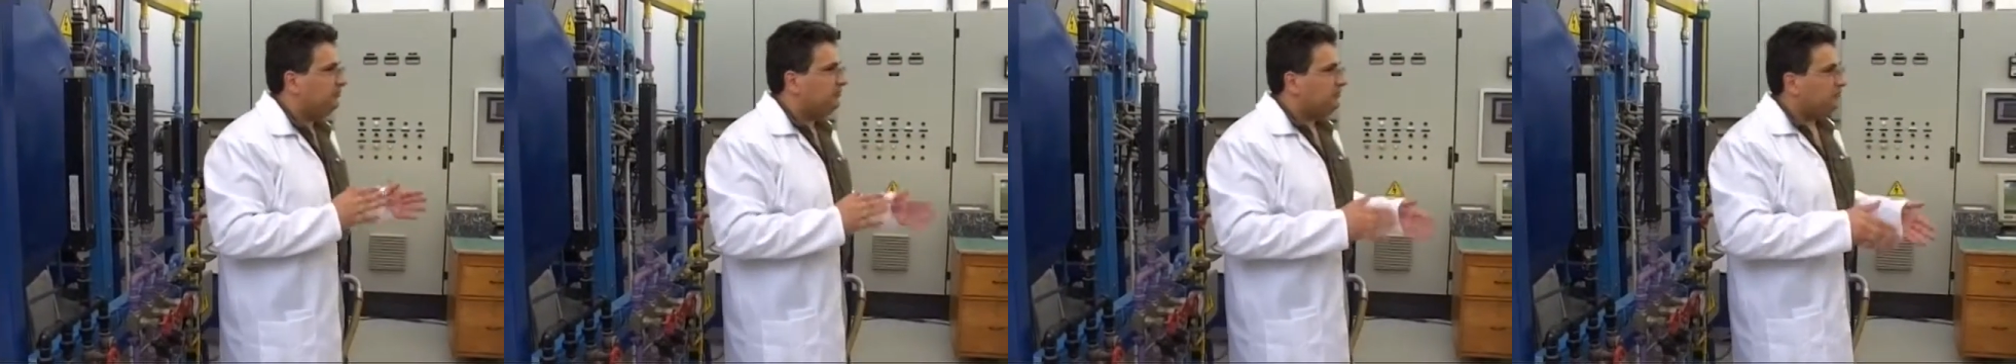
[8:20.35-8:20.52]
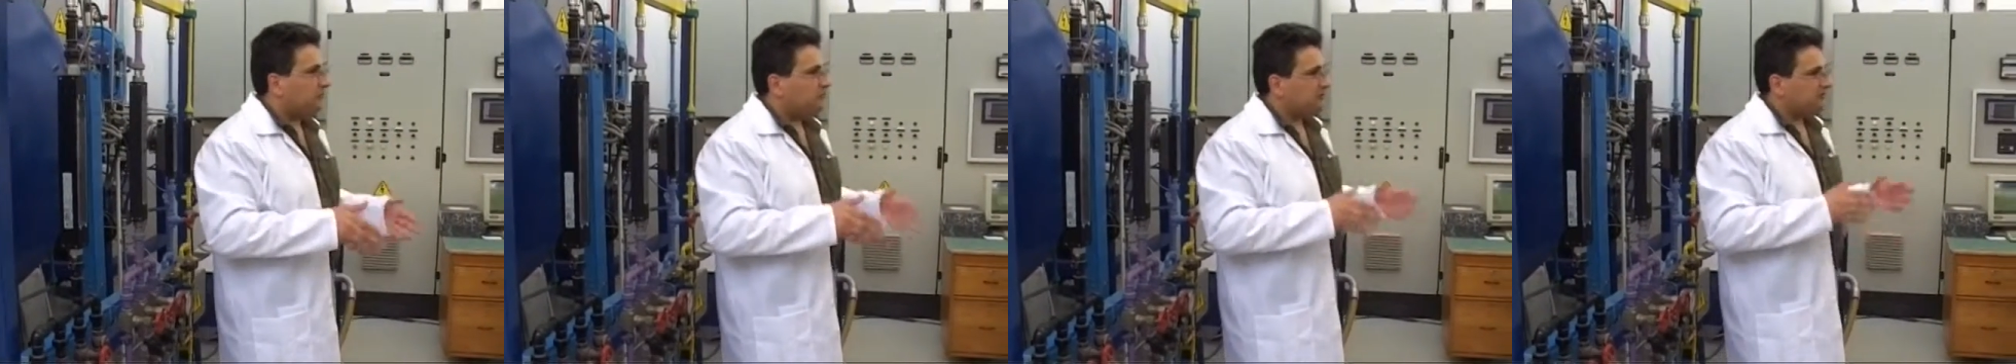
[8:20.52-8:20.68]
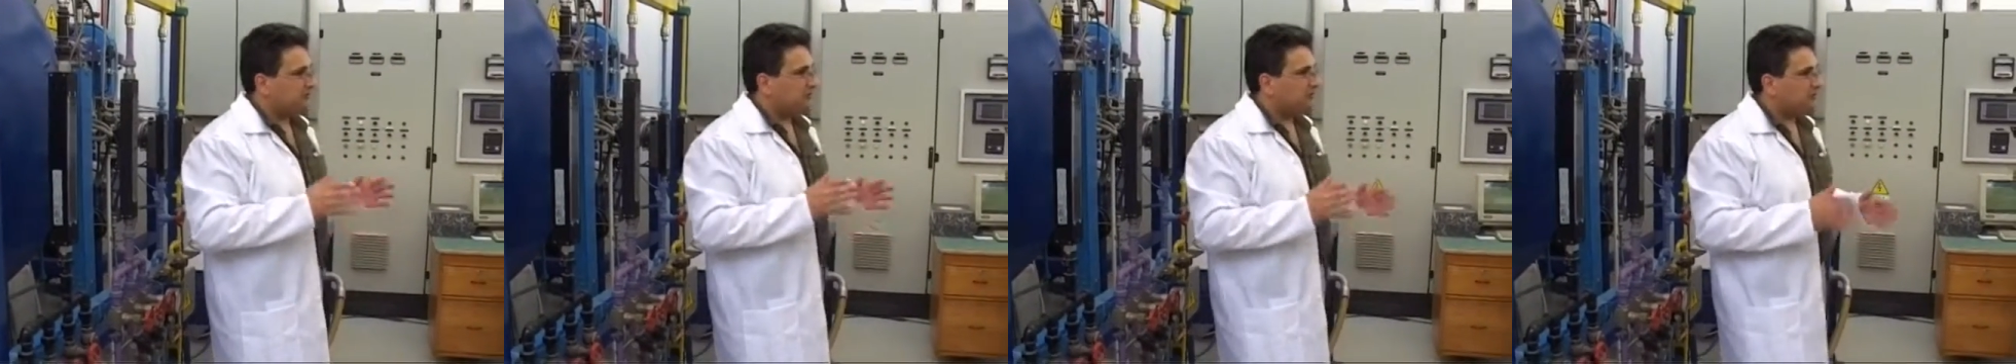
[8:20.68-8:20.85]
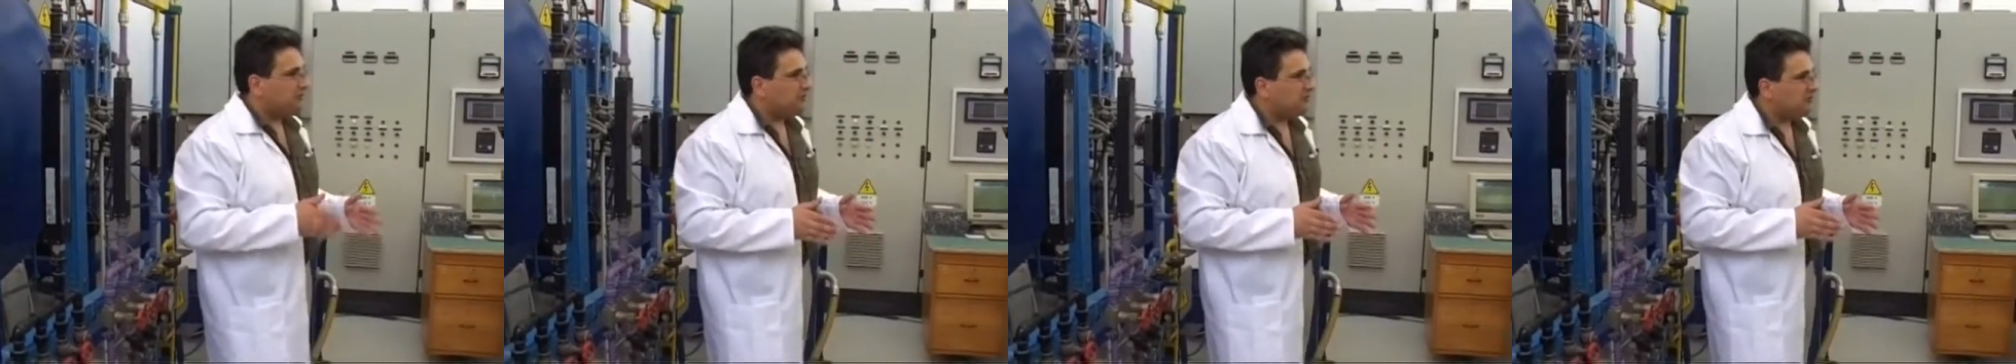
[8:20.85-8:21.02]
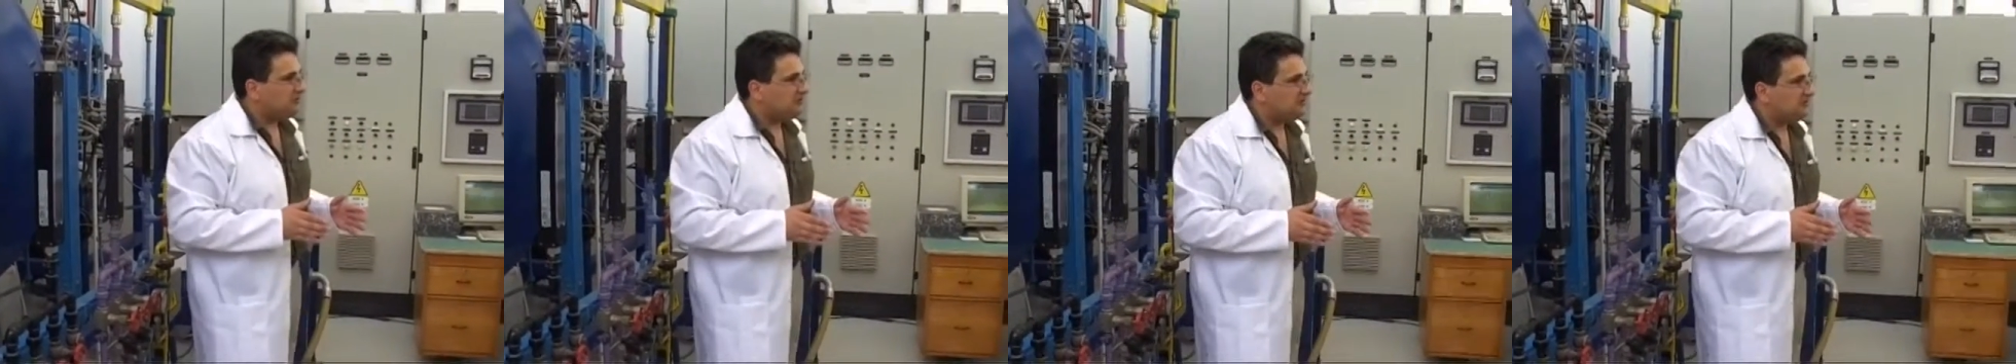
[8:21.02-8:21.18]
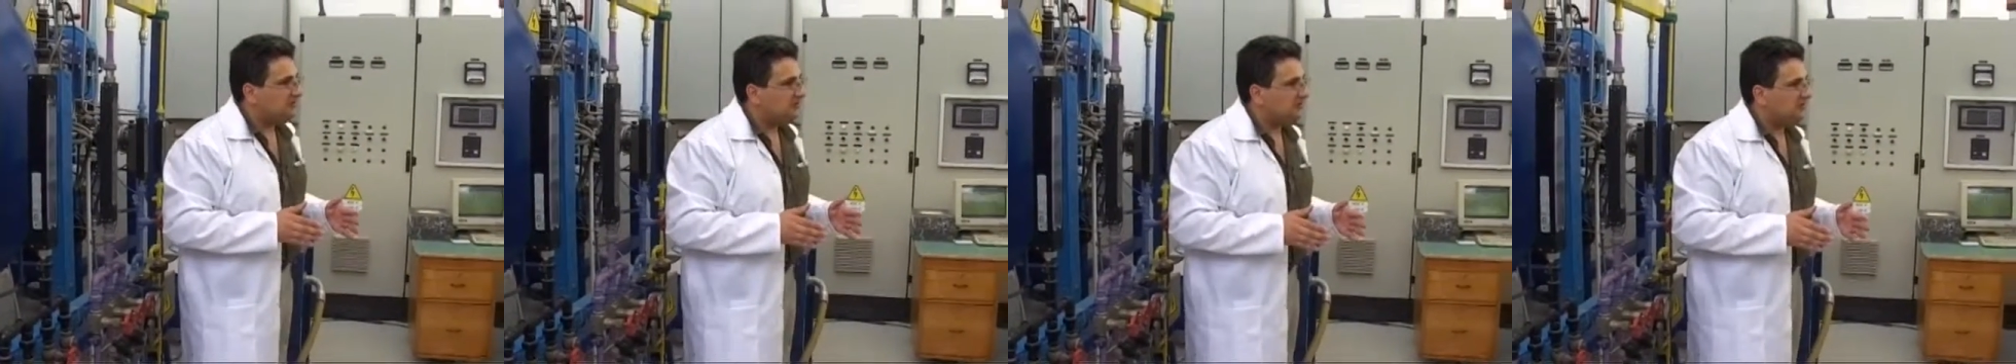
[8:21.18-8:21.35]
before the
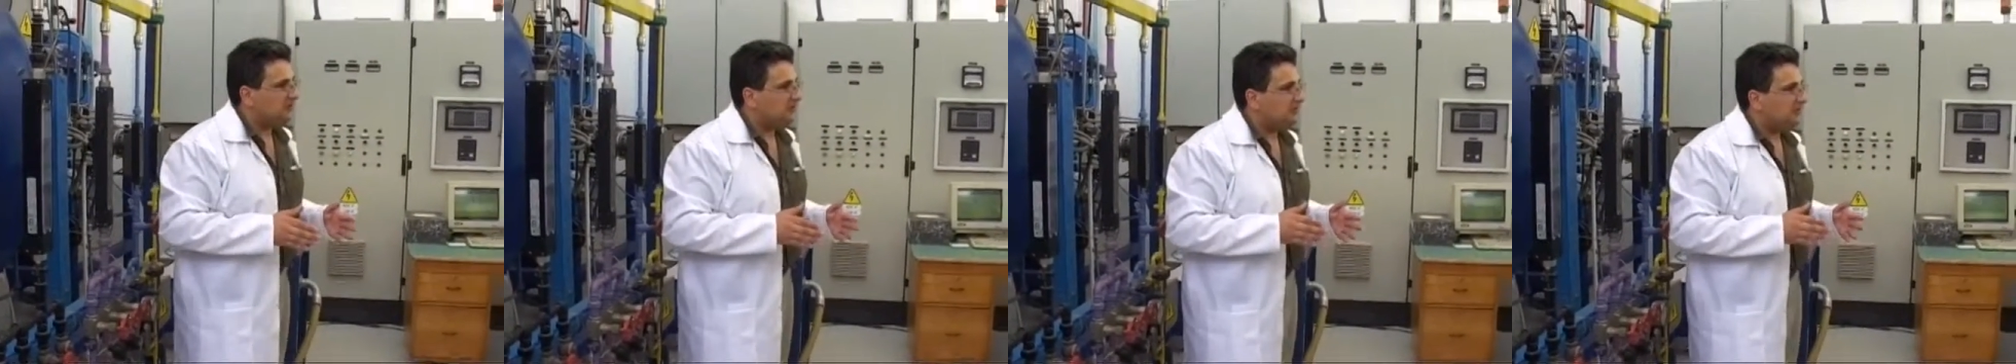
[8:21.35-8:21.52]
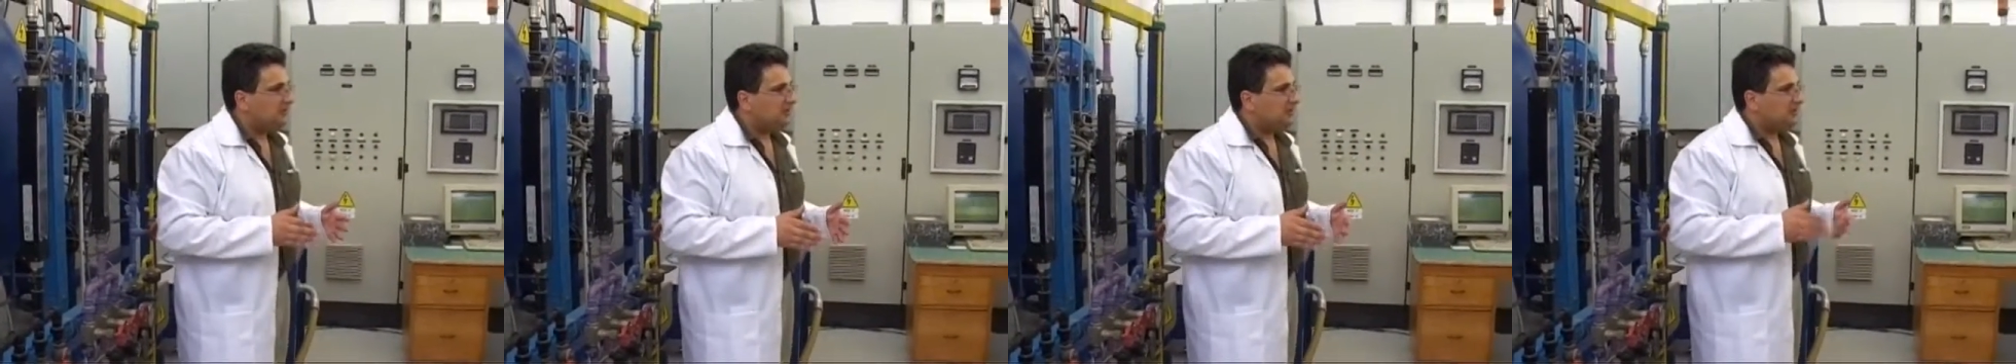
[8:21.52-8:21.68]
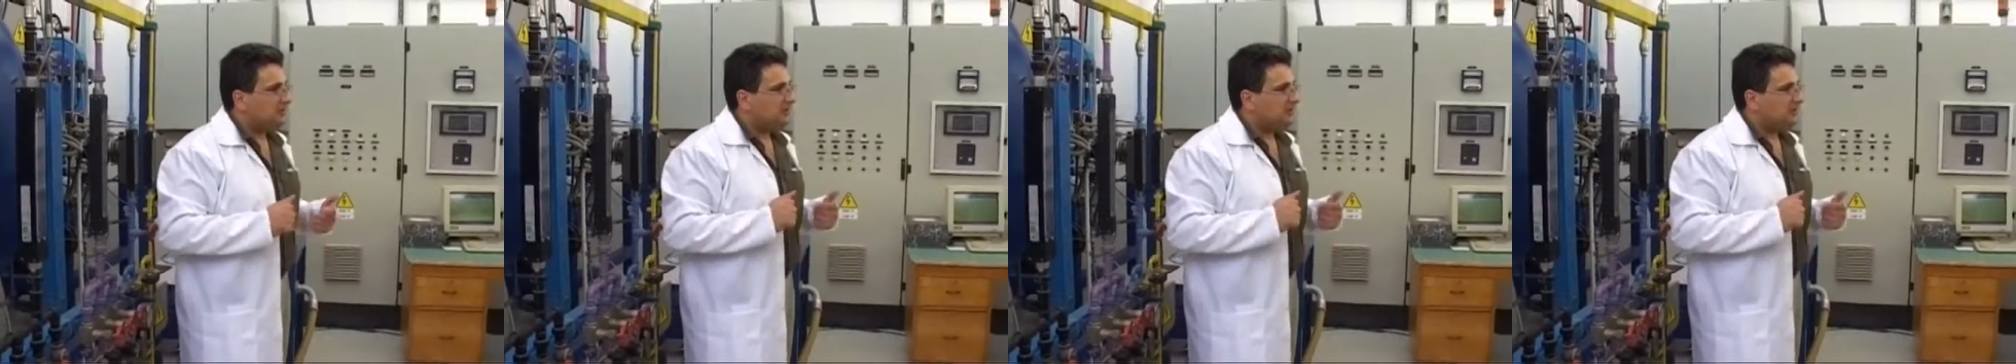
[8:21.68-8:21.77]
process